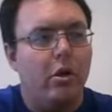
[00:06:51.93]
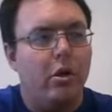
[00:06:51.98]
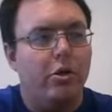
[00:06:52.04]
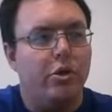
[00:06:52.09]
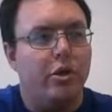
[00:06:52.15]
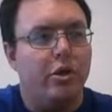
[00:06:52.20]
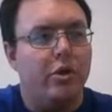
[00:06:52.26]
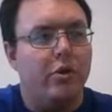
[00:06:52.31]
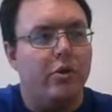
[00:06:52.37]

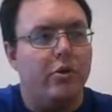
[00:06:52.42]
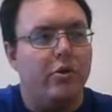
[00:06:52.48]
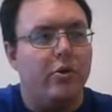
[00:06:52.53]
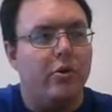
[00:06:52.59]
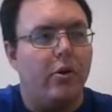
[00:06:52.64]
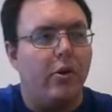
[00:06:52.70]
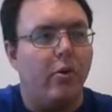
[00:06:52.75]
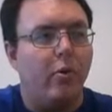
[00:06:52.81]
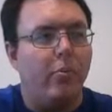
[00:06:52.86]
she
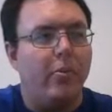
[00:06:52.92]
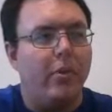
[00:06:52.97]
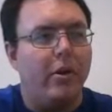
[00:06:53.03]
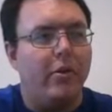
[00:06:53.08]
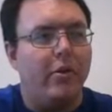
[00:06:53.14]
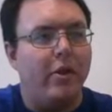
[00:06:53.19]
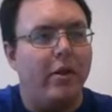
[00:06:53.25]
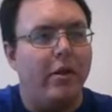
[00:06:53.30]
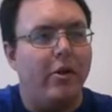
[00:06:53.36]
told
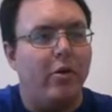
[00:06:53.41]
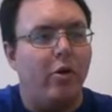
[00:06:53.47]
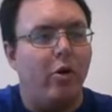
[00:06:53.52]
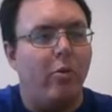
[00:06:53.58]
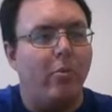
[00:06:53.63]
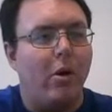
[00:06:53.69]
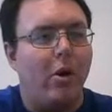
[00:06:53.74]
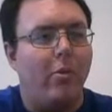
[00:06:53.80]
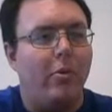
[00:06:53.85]
me that her
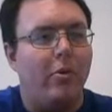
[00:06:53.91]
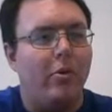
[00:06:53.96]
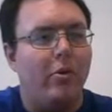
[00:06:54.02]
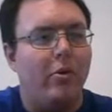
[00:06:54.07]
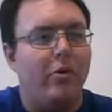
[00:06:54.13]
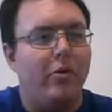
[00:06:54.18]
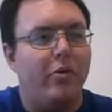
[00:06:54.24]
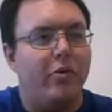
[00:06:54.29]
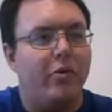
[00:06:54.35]
mama
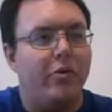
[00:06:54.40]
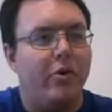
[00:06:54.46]
used to